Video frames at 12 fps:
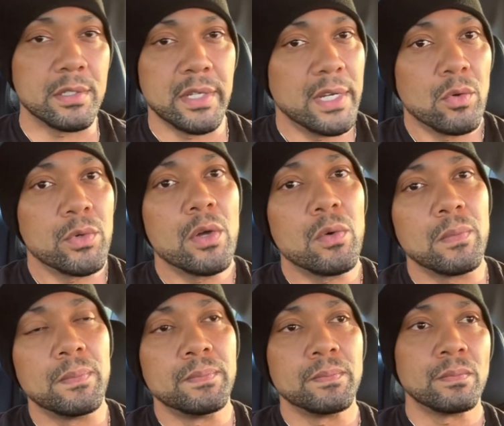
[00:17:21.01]
They don't know.
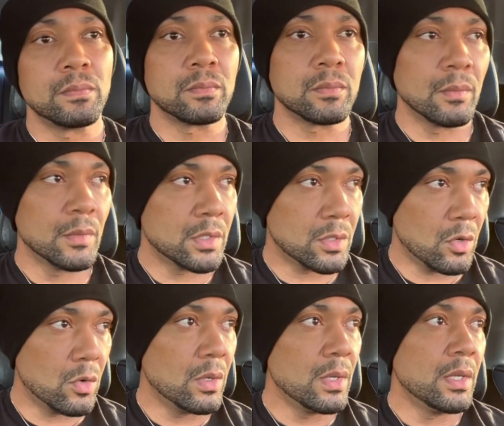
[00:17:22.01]

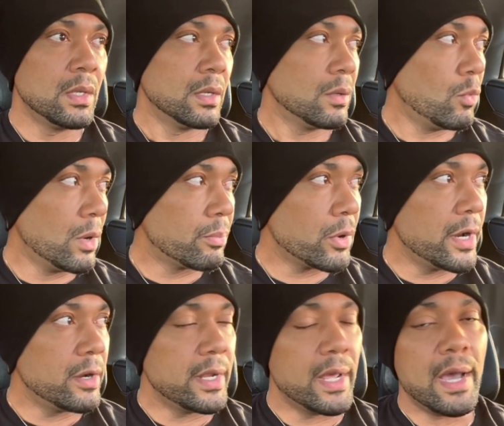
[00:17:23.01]
So one
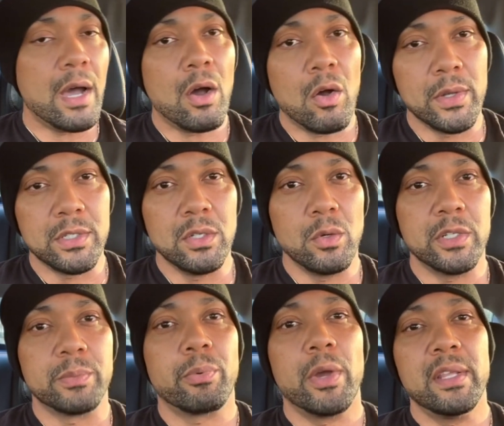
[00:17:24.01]
prayer that I always do is
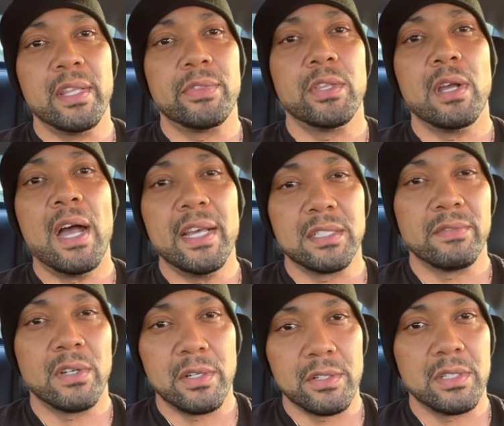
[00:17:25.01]
pray that their eyes of
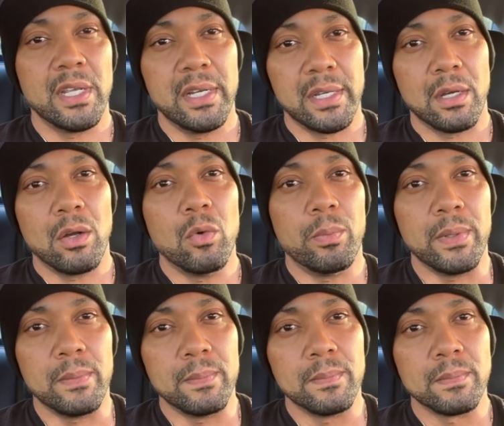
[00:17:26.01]
understanding are open
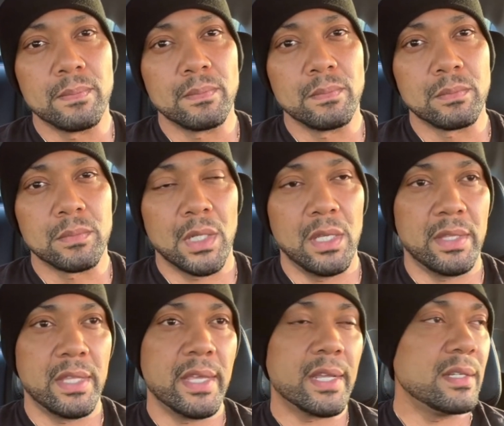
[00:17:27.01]
and that
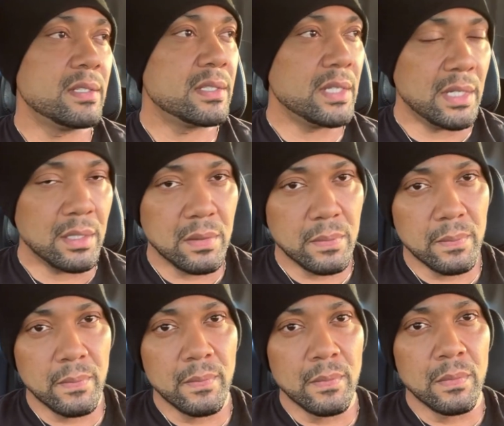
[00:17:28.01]
they can see.
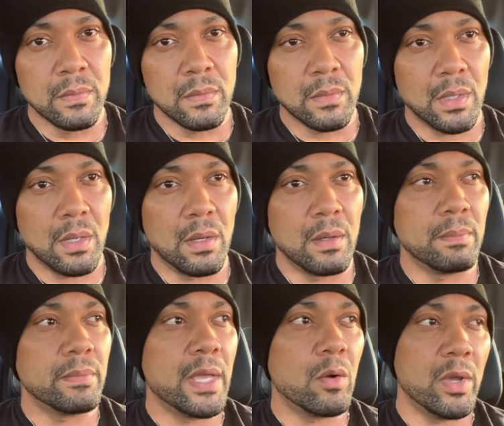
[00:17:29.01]
Um,
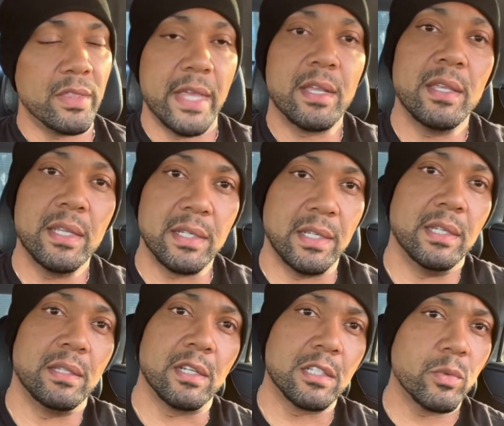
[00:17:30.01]
that way they can get to
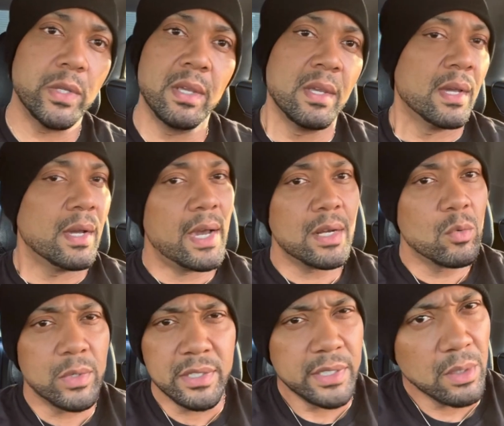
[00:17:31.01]
healing. Because we, I don't
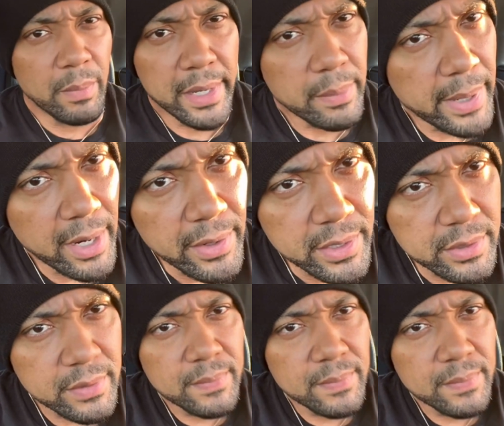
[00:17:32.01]
want to see nobody perish.